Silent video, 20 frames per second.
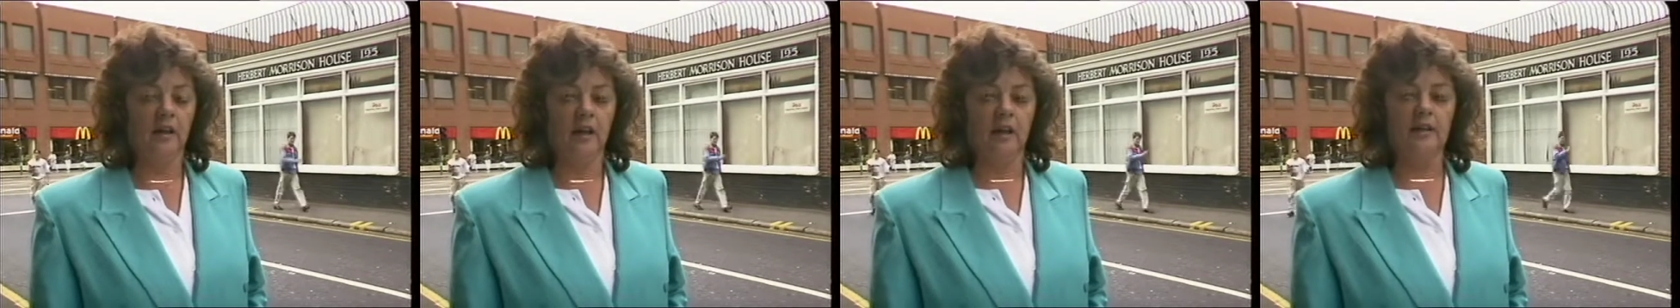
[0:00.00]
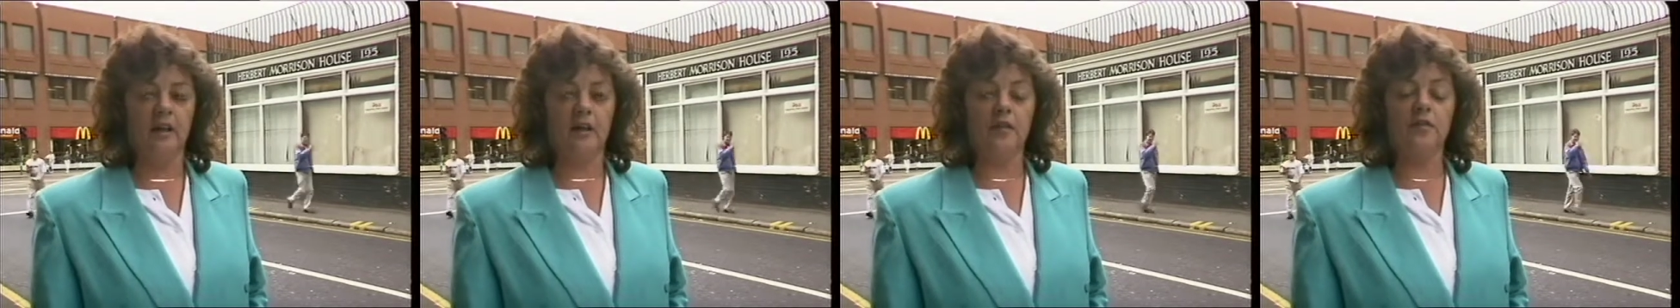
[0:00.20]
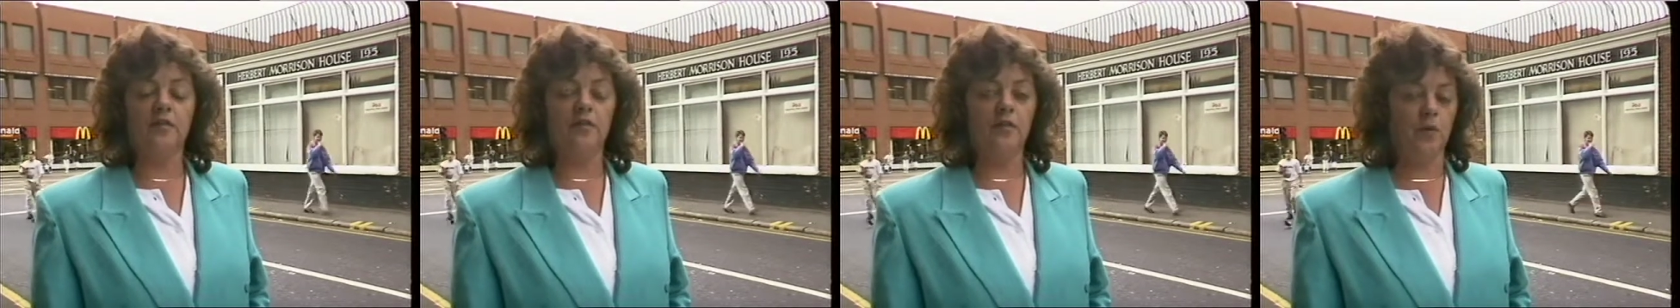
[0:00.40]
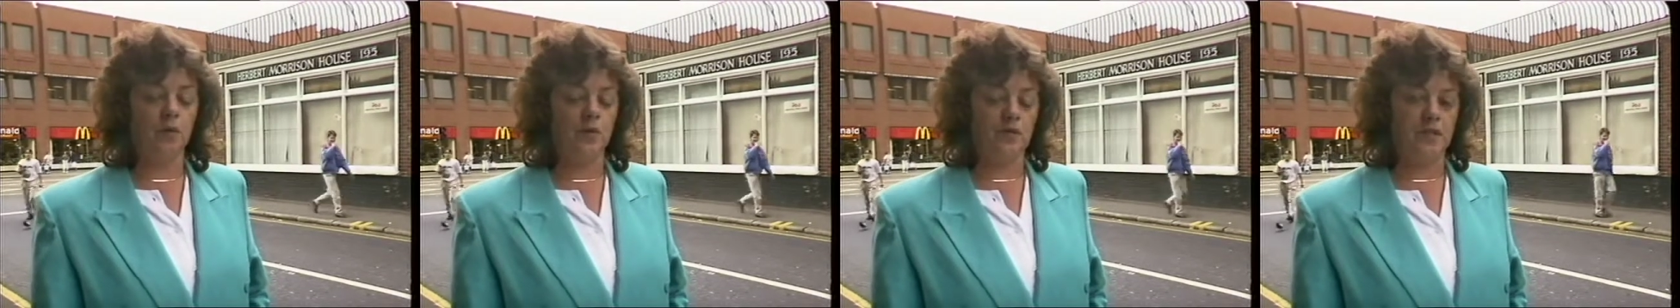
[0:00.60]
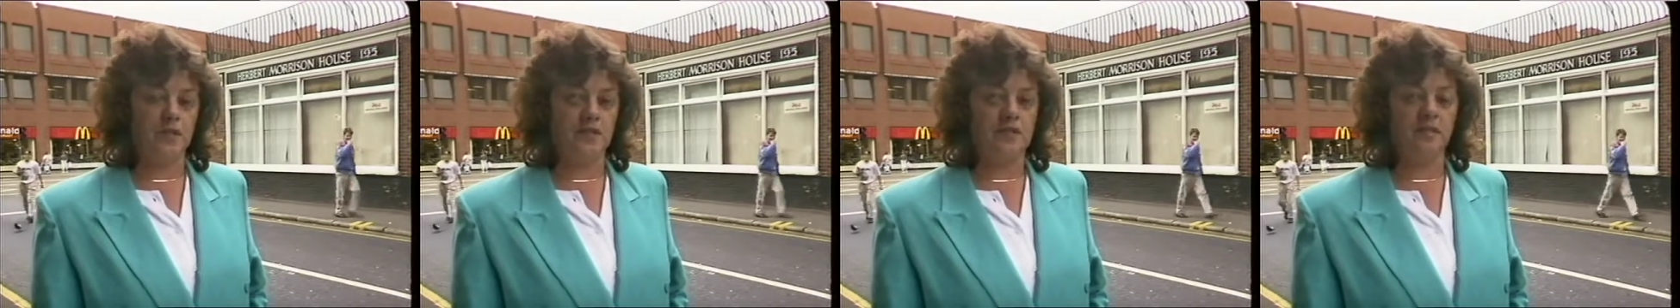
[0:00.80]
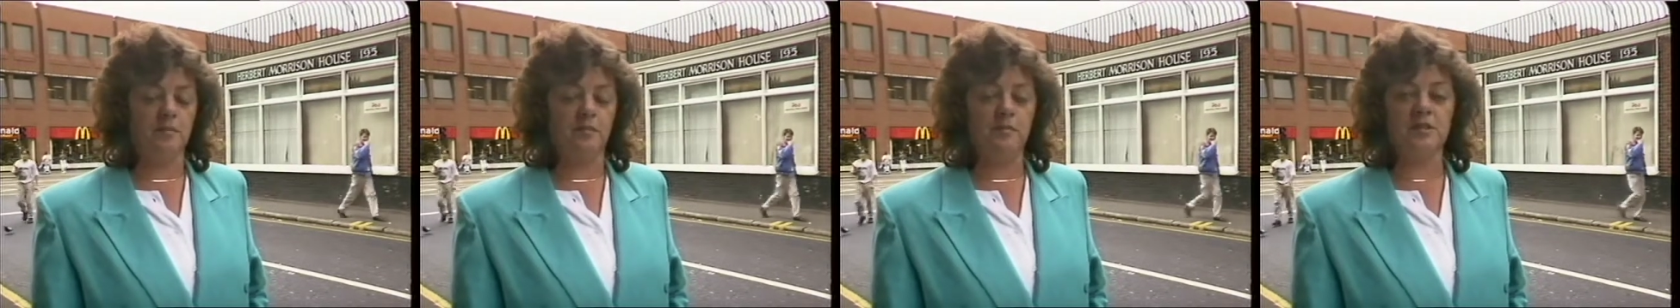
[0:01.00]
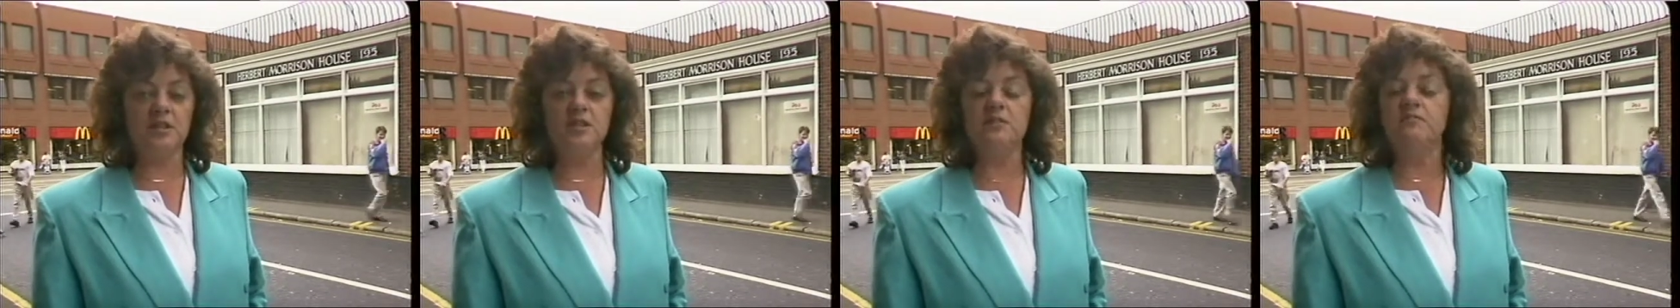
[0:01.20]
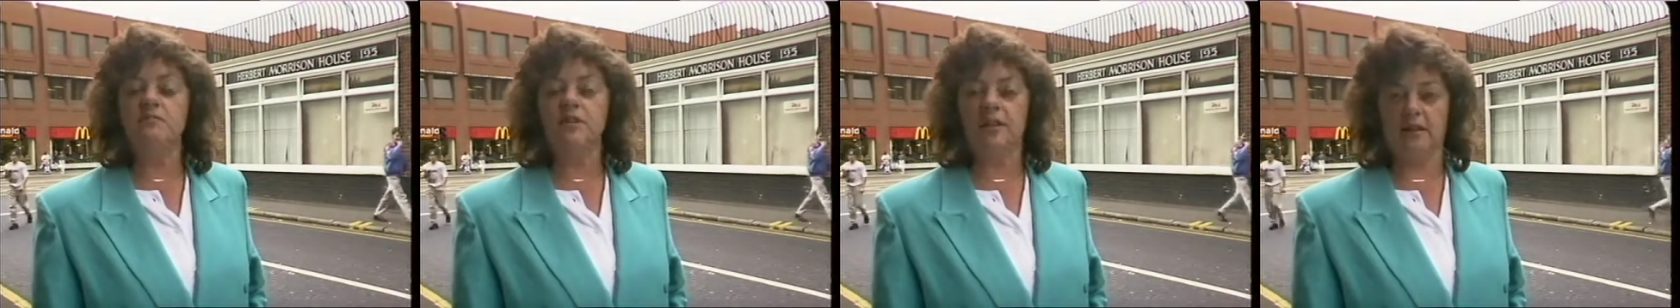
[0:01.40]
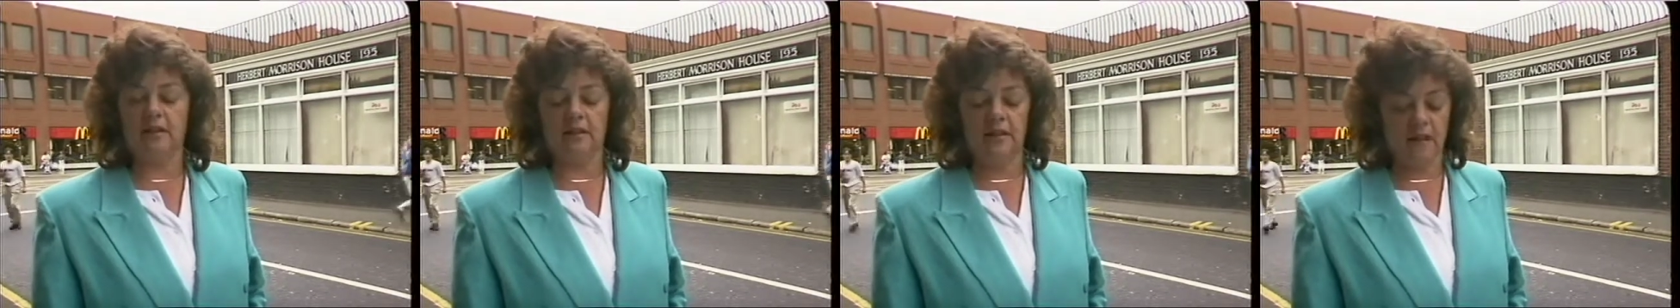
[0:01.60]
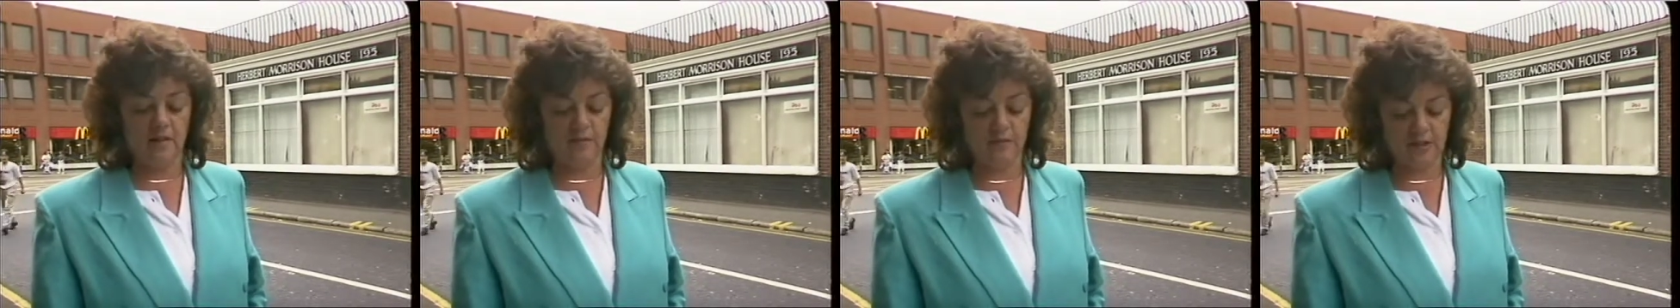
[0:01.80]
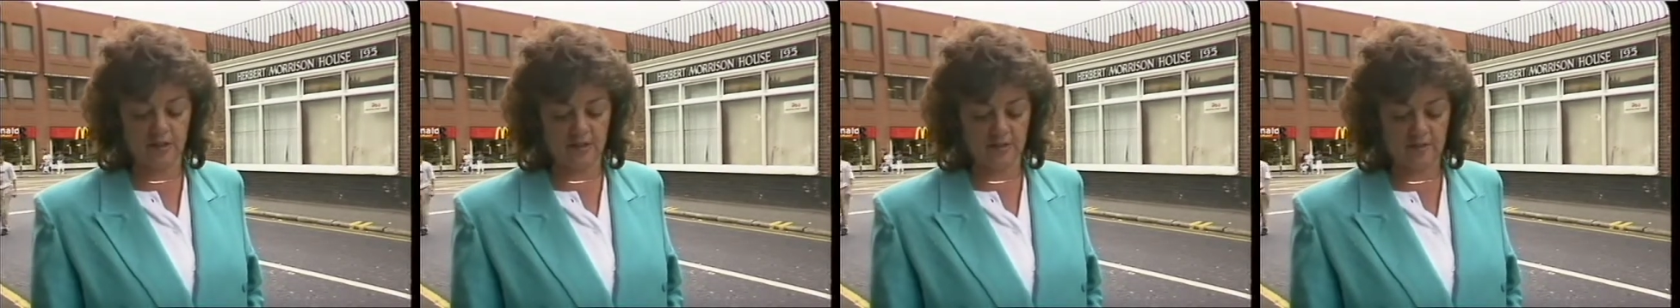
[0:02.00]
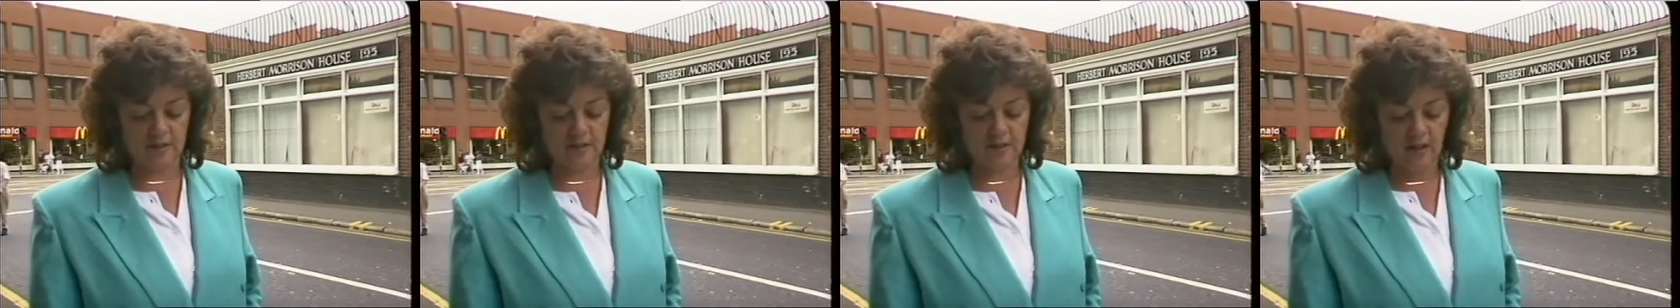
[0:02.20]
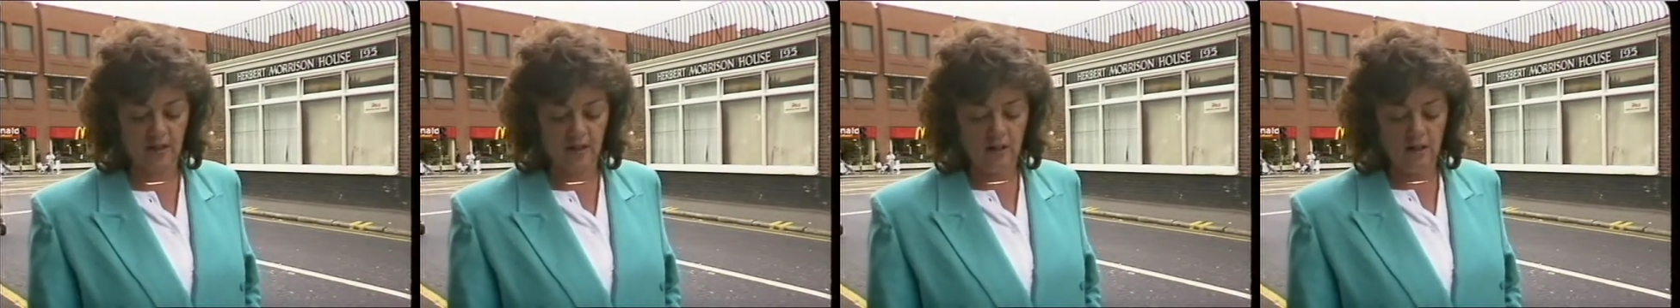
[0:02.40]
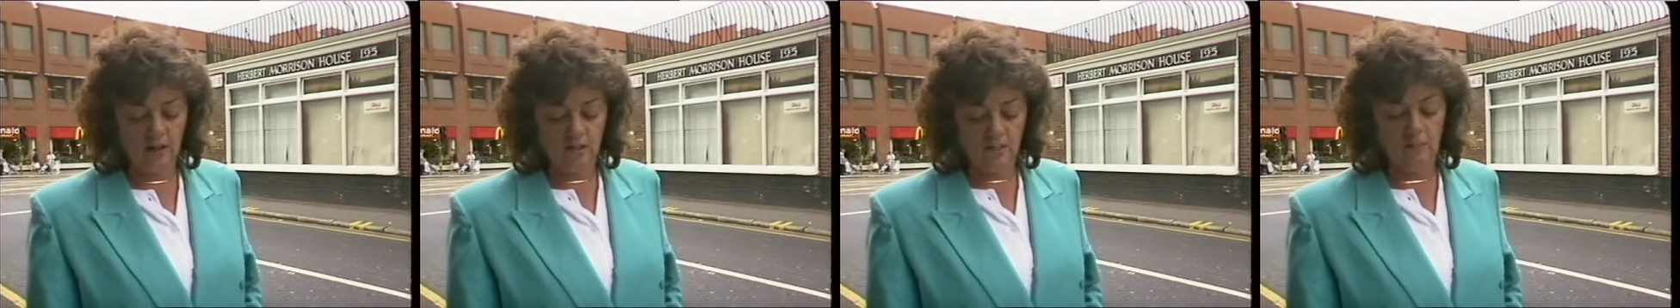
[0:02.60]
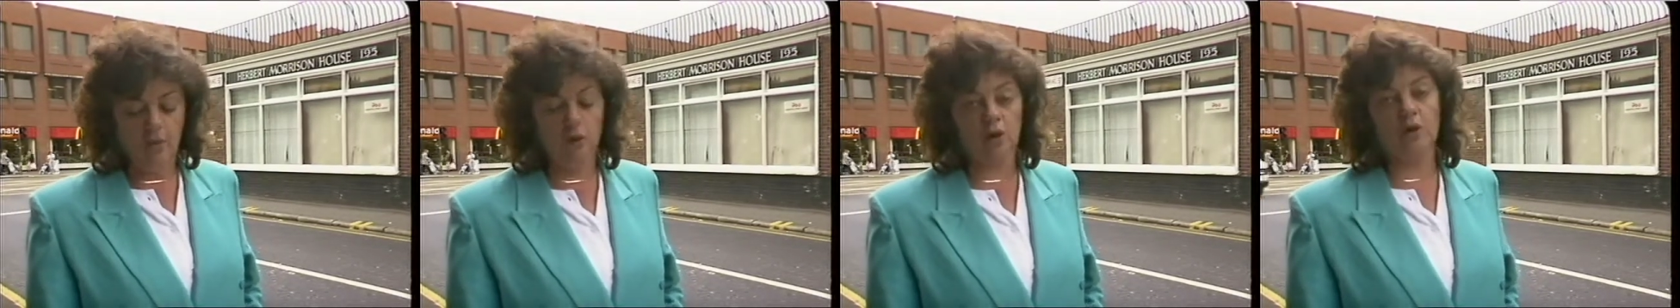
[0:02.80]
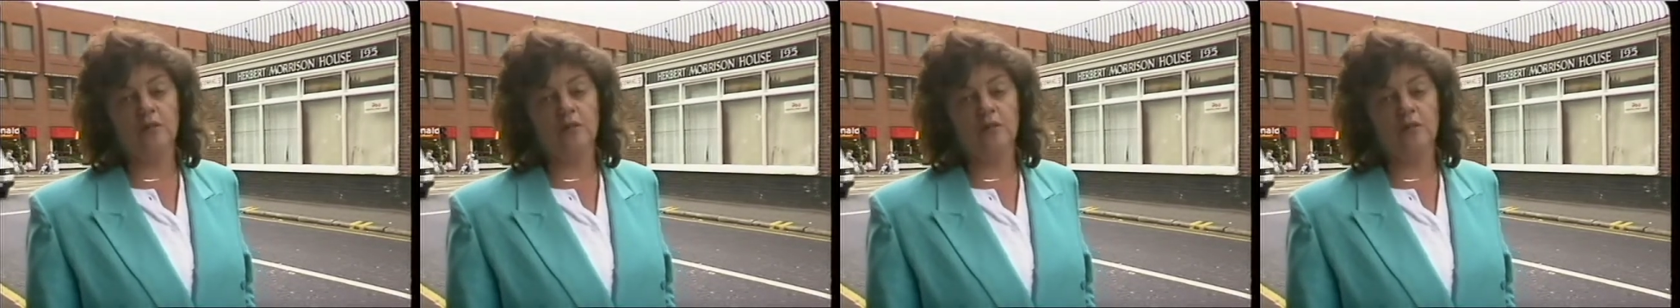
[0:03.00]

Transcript: Another 40 submitted written evidence. More